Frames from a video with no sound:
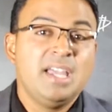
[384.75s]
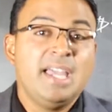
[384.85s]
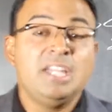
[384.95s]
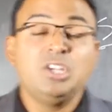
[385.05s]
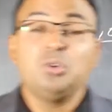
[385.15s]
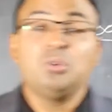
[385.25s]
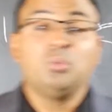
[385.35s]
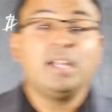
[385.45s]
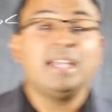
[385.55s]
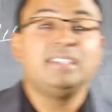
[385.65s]
And
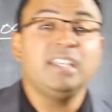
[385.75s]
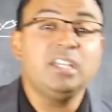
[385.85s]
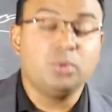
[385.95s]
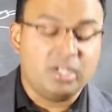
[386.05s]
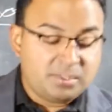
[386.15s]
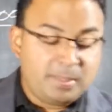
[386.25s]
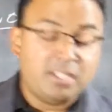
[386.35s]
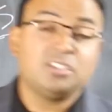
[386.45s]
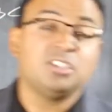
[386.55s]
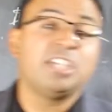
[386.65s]
what I did was,
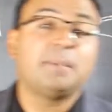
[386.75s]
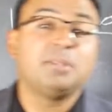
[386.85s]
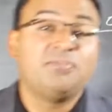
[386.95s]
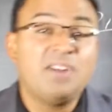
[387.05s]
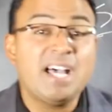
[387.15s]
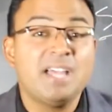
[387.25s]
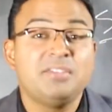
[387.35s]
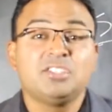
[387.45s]
because on chapter 5,